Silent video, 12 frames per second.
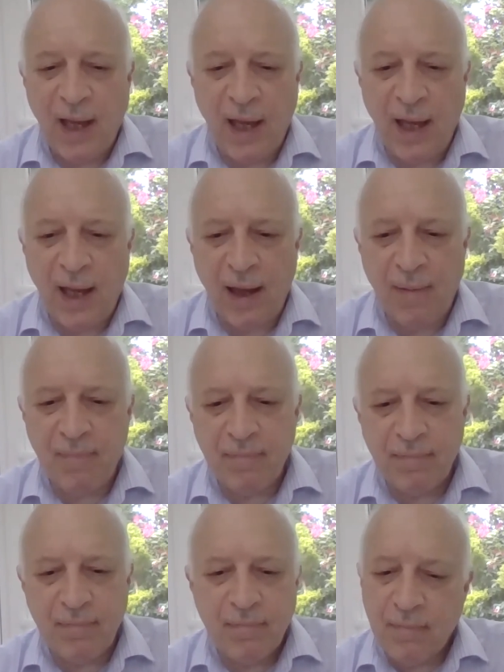
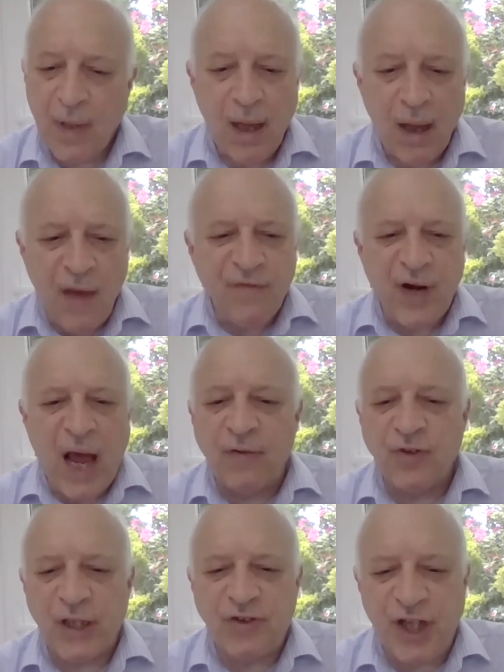
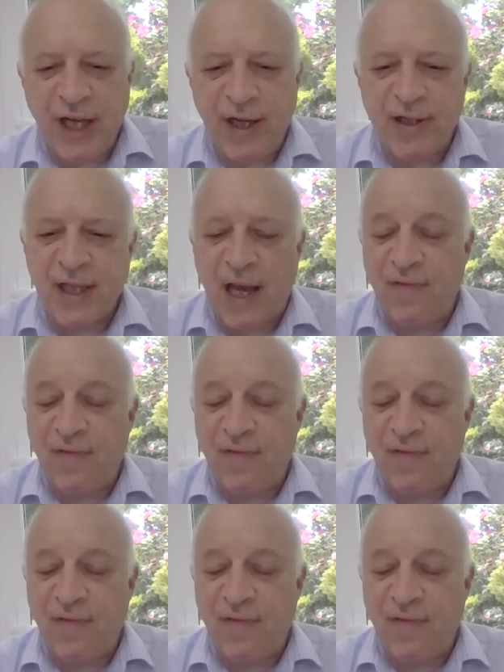100 years,